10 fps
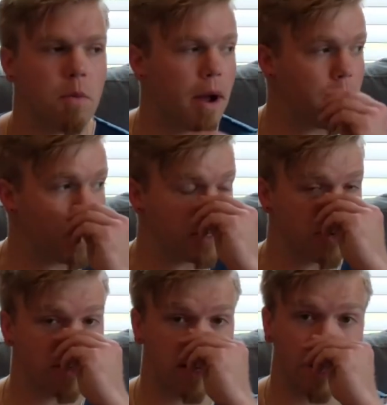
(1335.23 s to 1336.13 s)
my
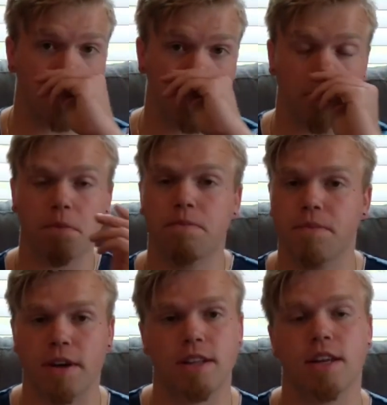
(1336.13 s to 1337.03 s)
research that I do
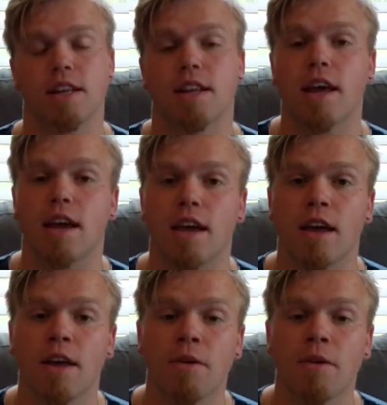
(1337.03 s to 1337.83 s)
on a day-to-day,